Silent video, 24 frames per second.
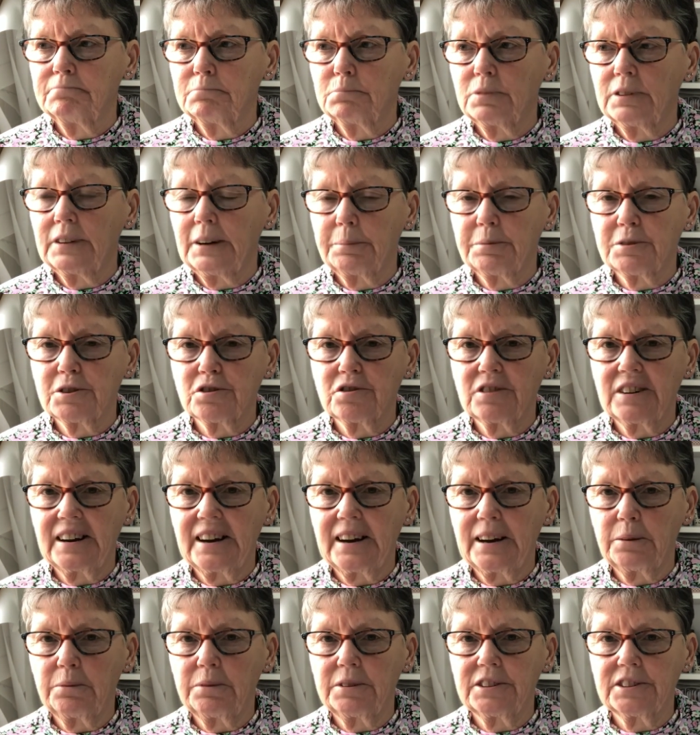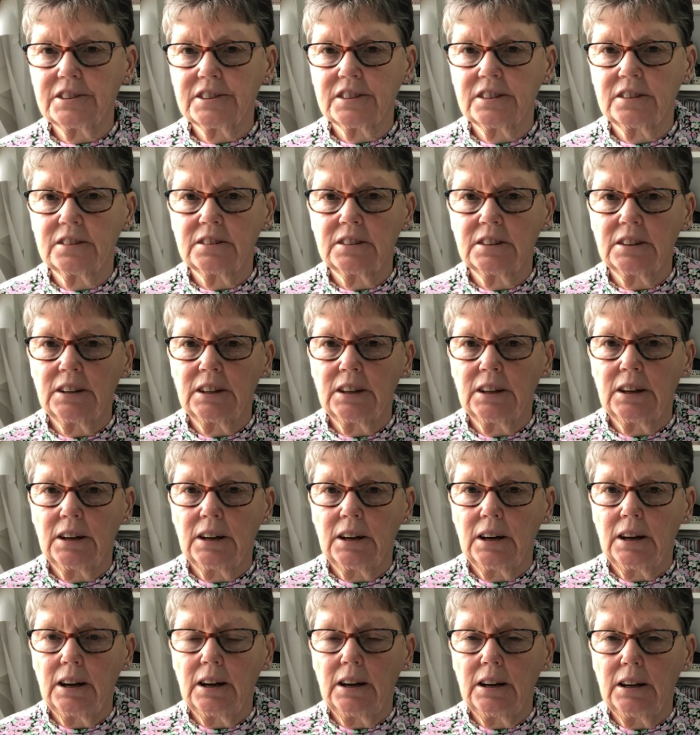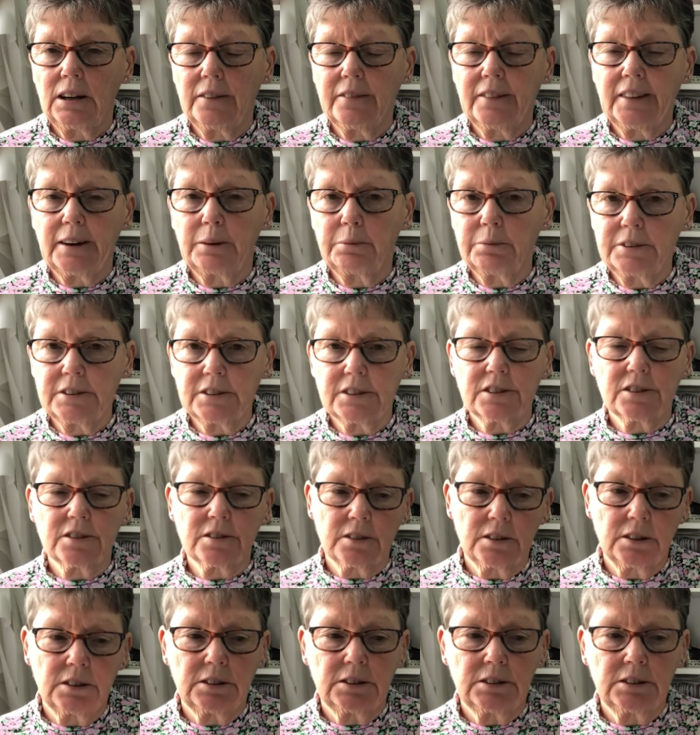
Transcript: perhaps 3 hours. That was